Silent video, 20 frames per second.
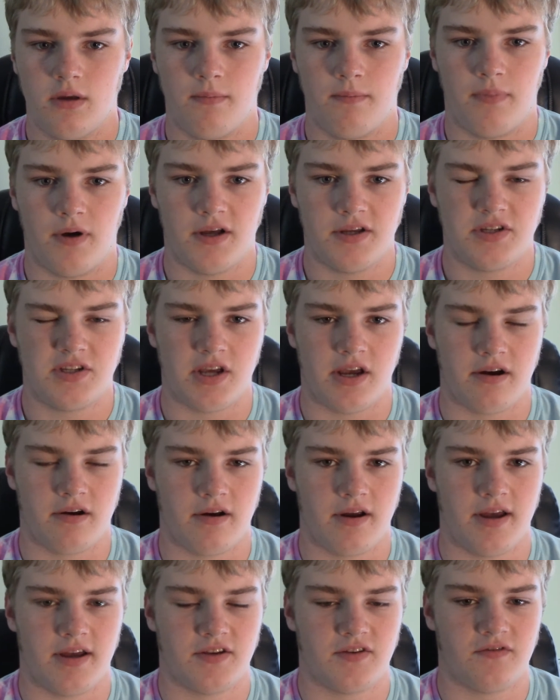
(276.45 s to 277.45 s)
bus
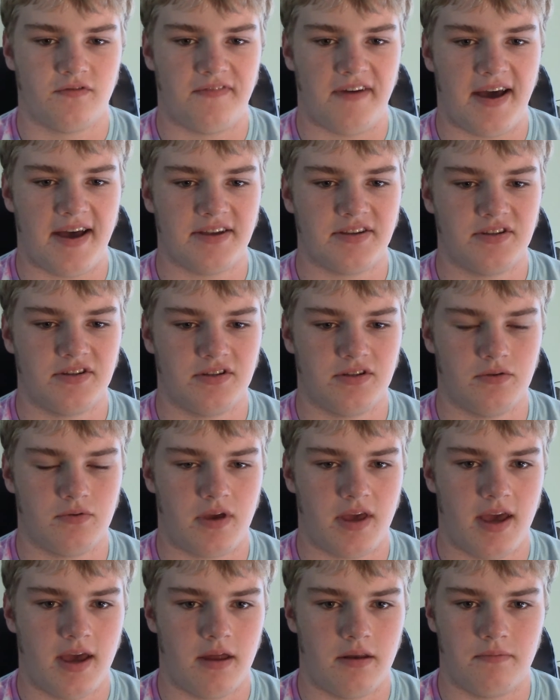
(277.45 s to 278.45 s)
area as fast as you
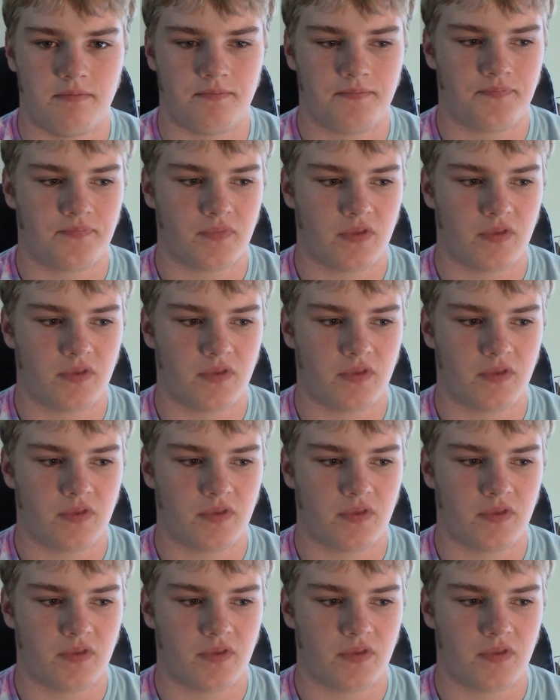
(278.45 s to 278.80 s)
can.